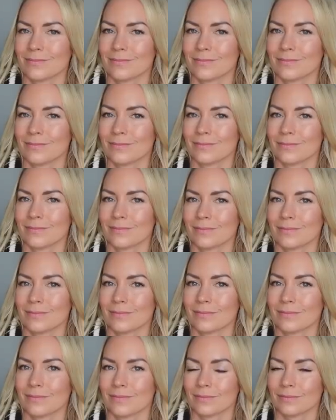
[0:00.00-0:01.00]

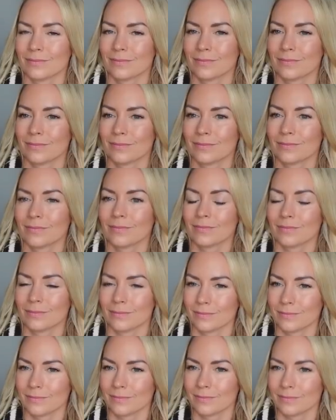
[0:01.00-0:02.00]

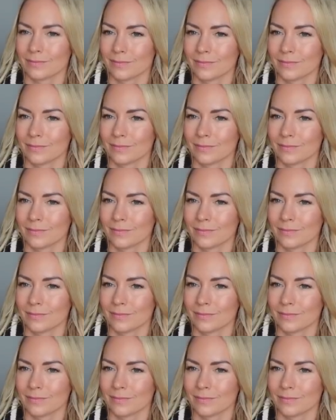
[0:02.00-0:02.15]
(not speaking)